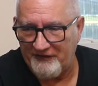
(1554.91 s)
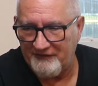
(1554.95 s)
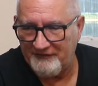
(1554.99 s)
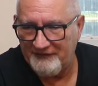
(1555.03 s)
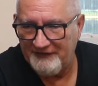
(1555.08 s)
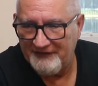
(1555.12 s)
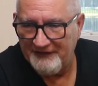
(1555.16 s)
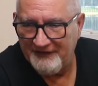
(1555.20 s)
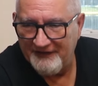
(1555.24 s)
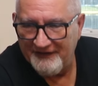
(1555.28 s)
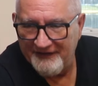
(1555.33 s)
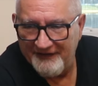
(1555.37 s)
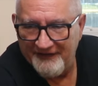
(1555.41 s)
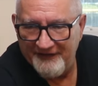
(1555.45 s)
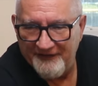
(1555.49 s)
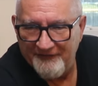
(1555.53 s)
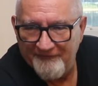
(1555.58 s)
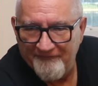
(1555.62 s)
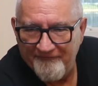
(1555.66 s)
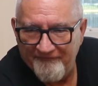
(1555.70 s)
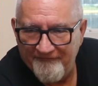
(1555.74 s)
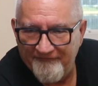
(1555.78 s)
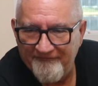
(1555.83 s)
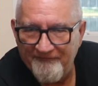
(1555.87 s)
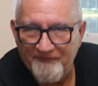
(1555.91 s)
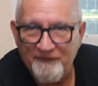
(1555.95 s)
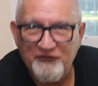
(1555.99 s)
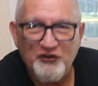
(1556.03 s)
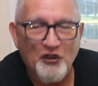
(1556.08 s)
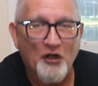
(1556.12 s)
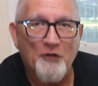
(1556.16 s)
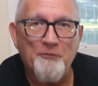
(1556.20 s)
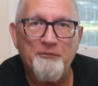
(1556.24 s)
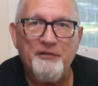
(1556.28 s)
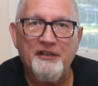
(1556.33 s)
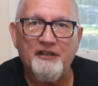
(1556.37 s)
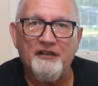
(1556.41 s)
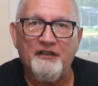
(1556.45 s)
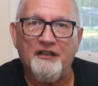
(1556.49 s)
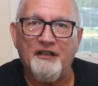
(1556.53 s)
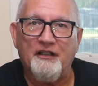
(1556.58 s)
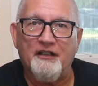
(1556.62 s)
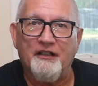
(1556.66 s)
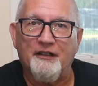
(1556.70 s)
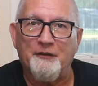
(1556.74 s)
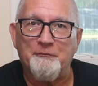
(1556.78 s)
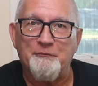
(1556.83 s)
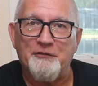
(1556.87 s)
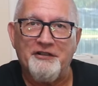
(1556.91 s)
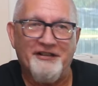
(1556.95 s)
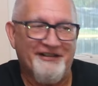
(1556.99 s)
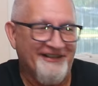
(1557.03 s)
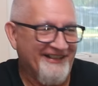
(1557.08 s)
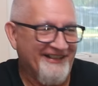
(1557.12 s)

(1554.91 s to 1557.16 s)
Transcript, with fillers: So. Don't be alarmed.